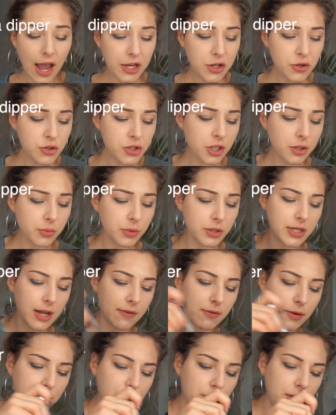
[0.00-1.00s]
usually would
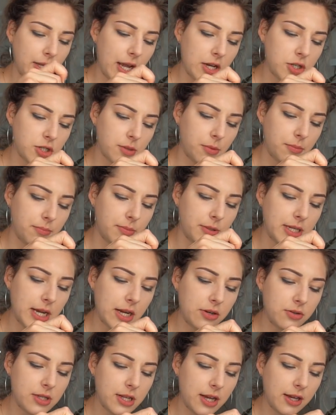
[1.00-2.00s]
never put ketchup on
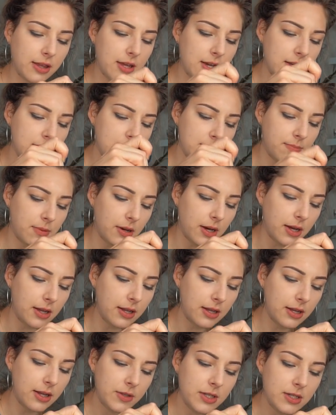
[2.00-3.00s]
potatoes like this,
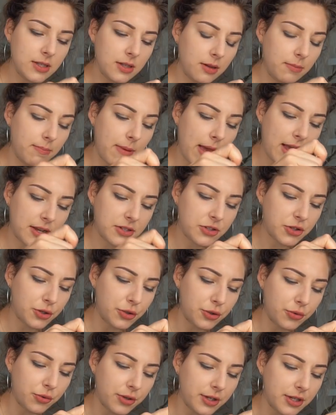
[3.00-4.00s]
but these little bags are
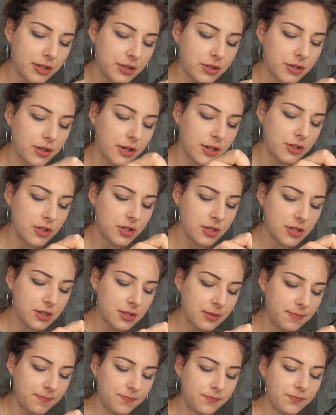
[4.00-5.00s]
annoying, so I
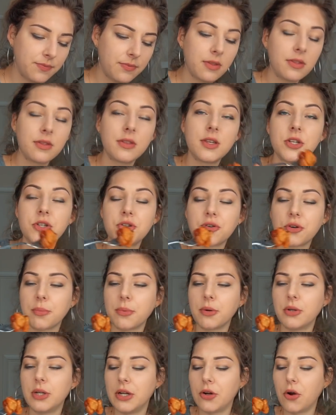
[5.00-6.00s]
just
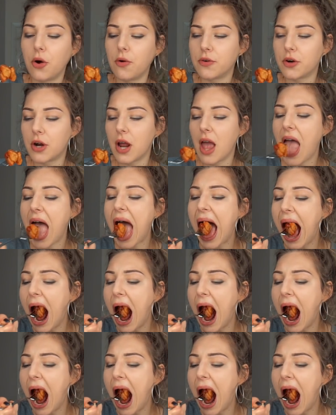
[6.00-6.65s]
distribute it over it.